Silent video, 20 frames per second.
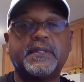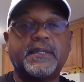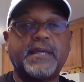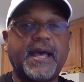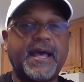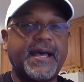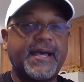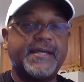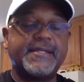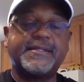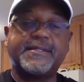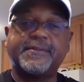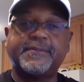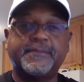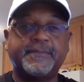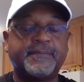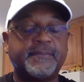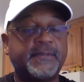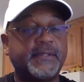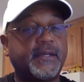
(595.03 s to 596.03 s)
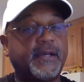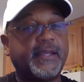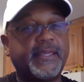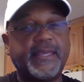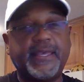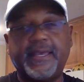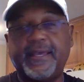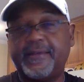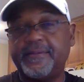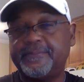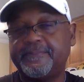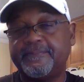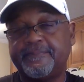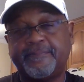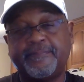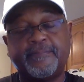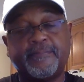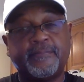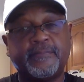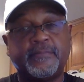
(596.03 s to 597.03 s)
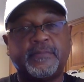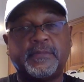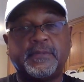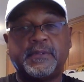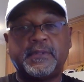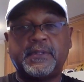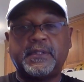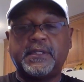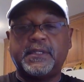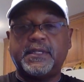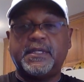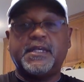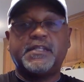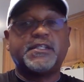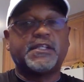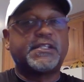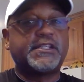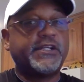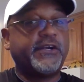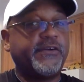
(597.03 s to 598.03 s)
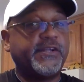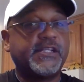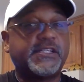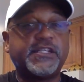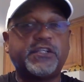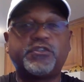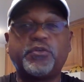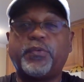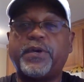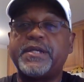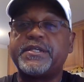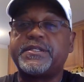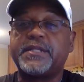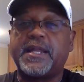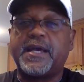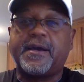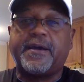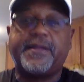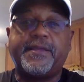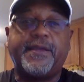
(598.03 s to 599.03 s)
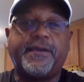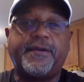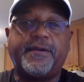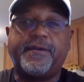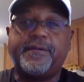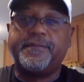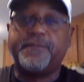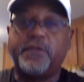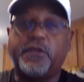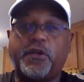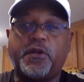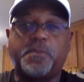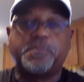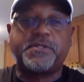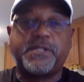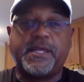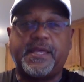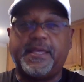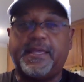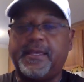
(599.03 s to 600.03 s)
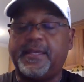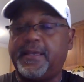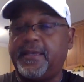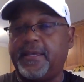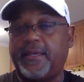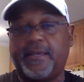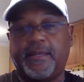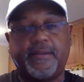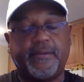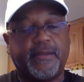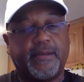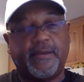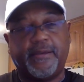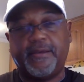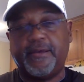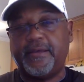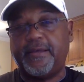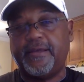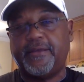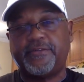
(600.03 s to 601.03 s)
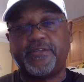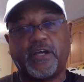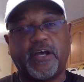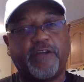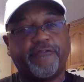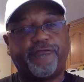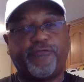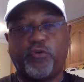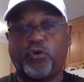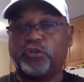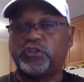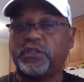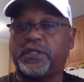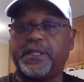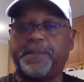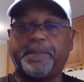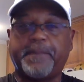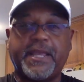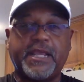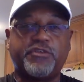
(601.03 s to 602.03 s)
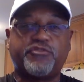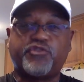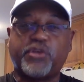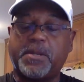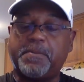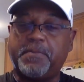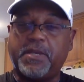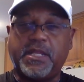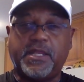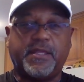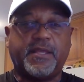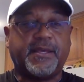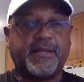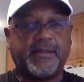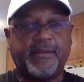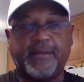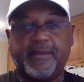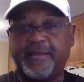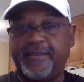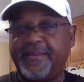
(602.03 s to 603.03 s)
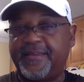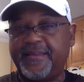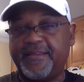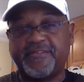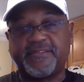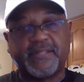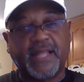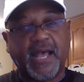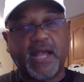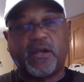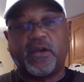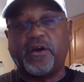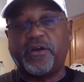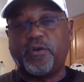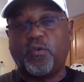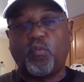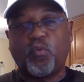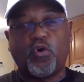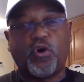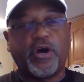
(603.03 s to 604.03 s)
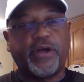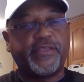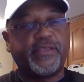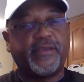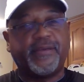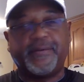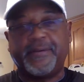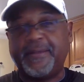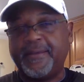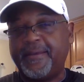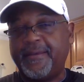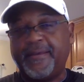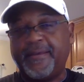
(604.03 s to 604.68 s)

Guys, again, it's a serious situation out here. You know what I'm saying? And it's unfortunately mainstream media is not going to warn you.